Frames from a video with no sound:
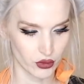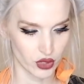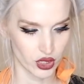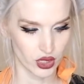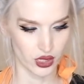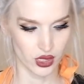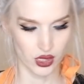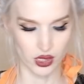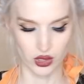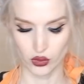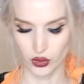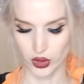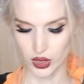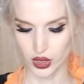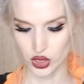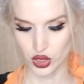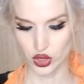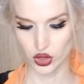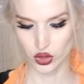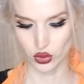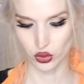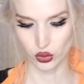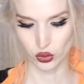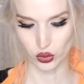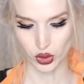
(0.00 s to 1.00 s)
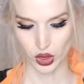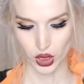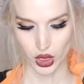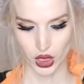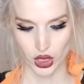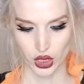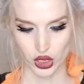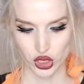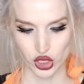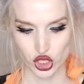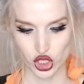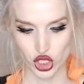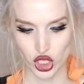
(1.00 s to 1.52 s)
just going to
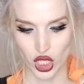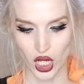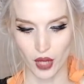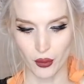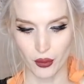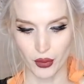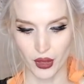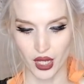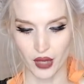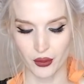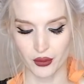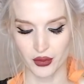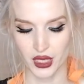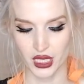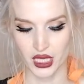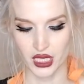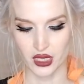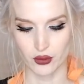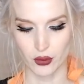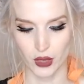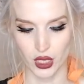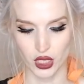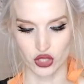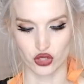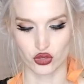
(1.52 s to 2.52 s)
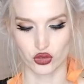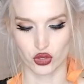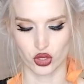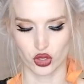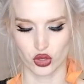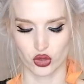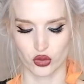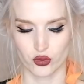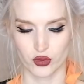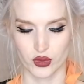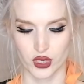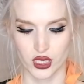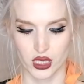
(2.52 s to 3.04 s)
chop up these
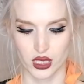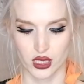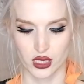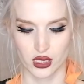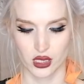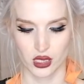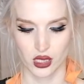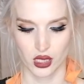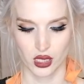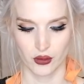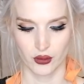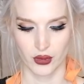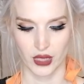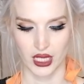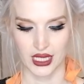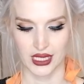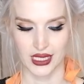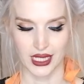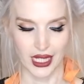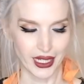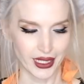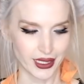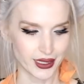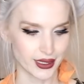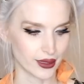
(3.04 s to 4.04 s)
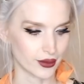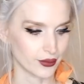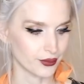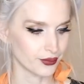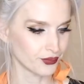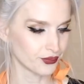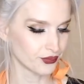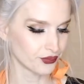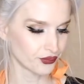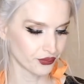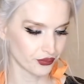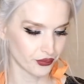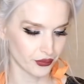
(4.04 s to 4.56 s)
mushrooms and dice them
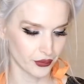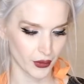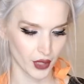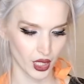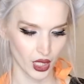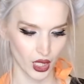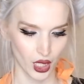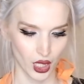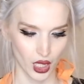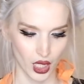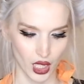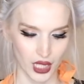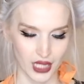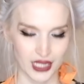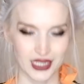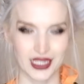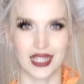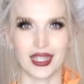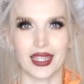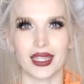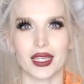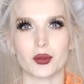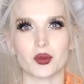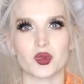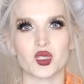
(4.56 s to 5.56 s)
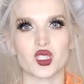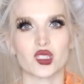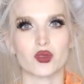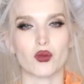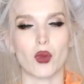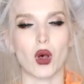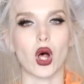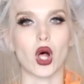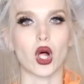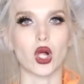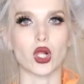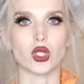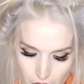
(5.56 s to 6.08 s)
because I like them
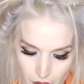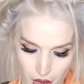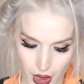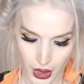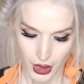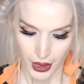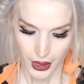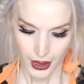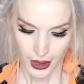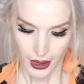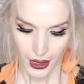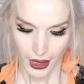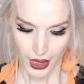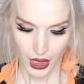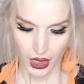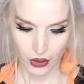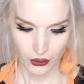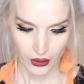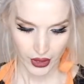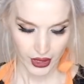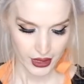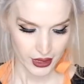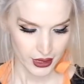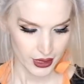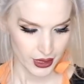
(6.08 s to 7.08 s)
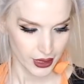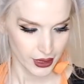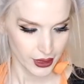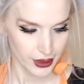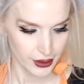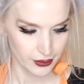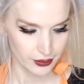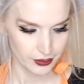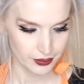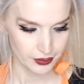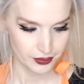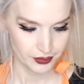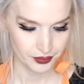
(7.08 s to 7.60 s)
small. Anyways,
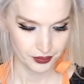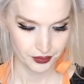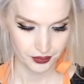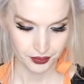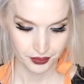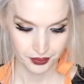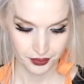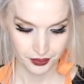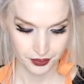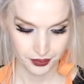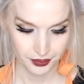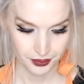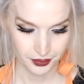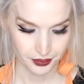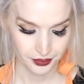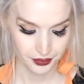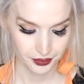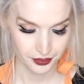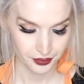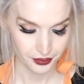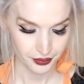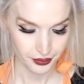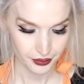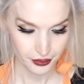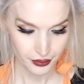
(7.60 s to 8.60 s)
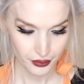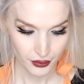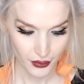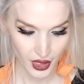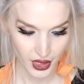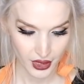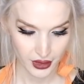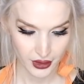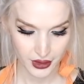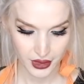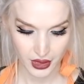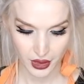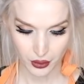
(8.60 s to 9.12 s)
let
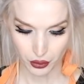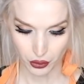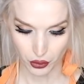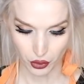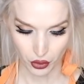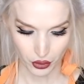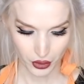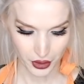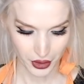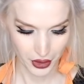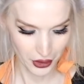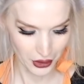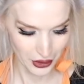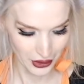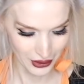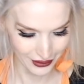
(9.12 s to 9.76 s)
me keep rolling.